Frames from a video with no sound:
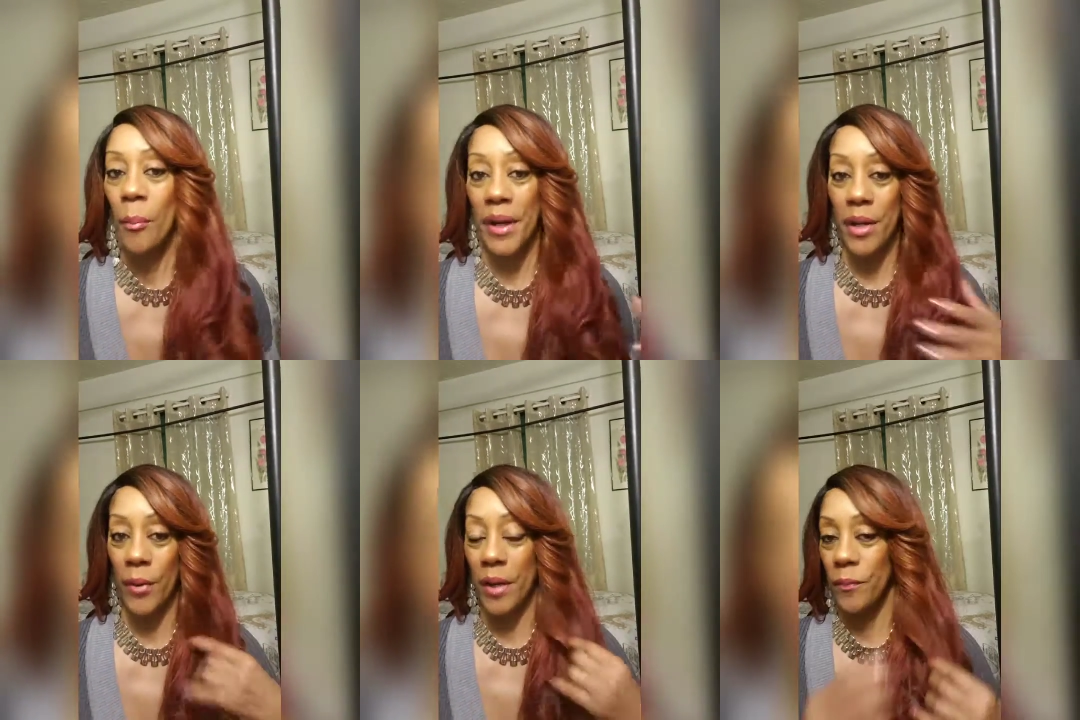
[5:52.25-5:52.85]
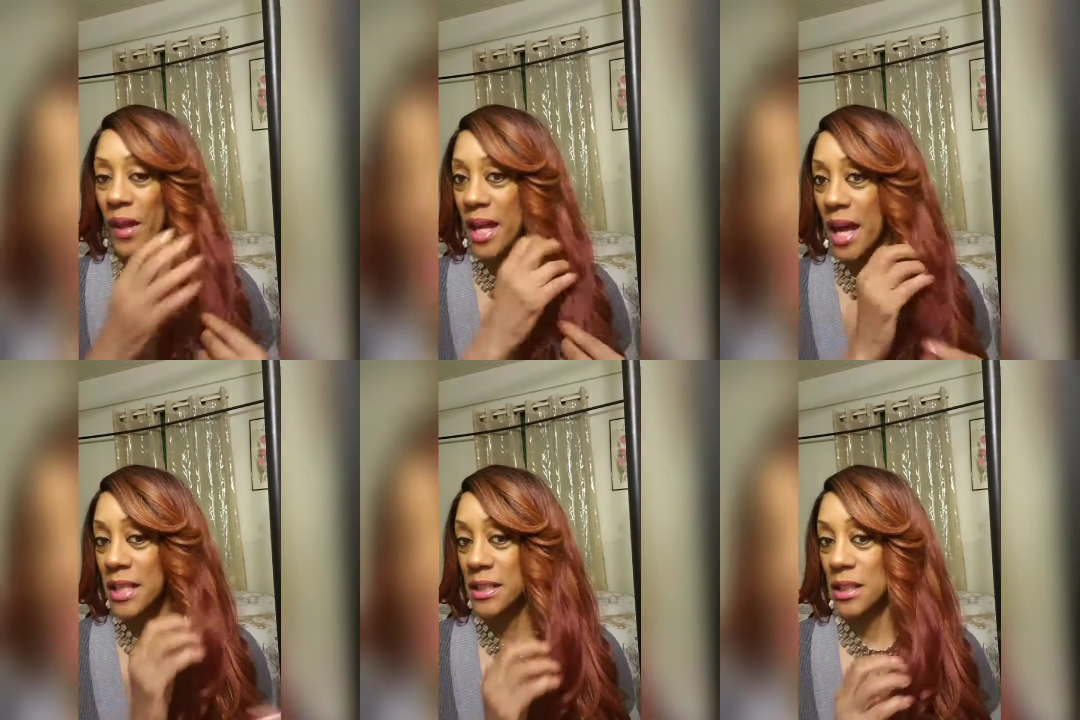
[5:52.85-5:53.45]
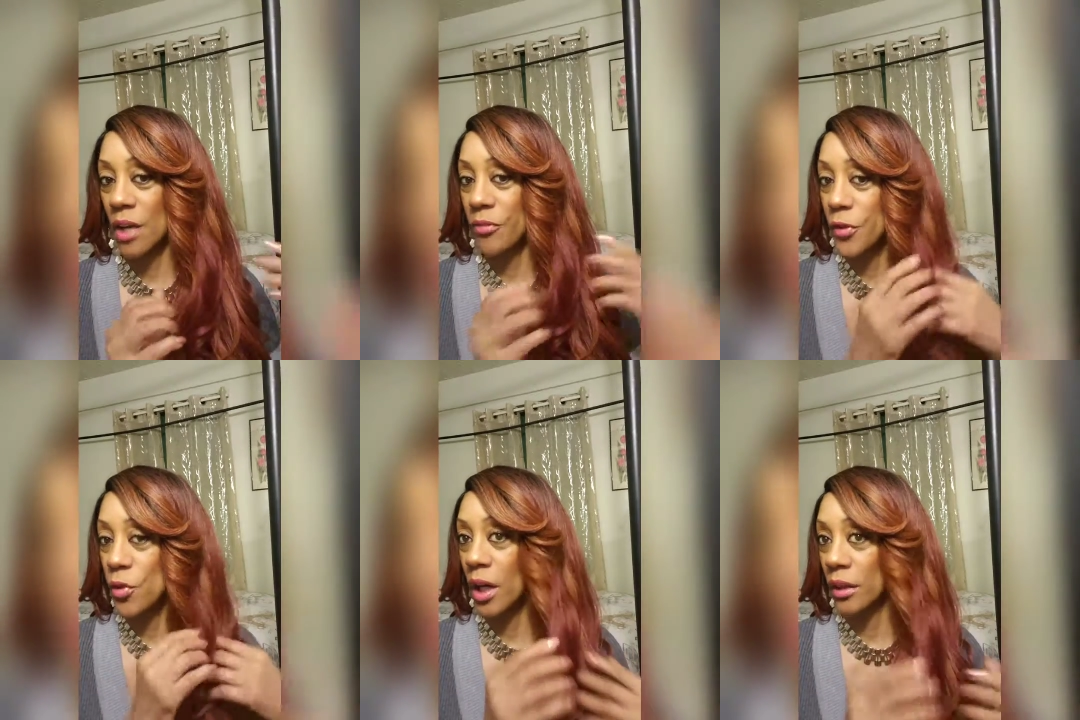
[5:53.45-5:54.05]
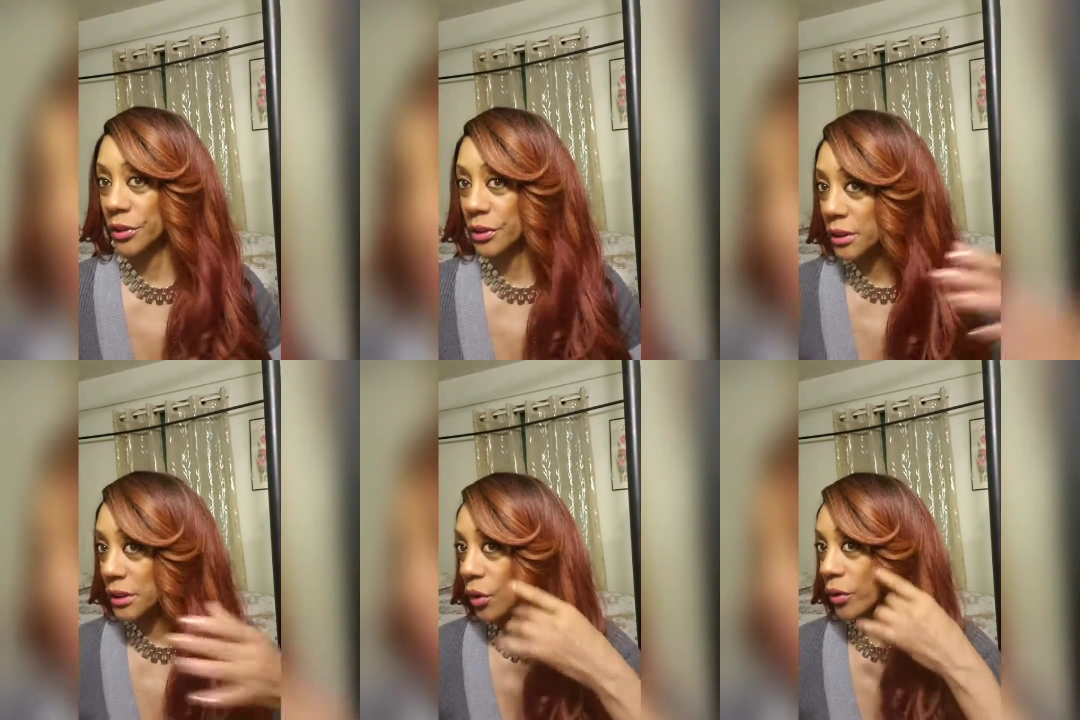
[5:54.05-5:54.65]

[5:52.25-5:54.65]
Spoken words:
But anyway, it has a few colors.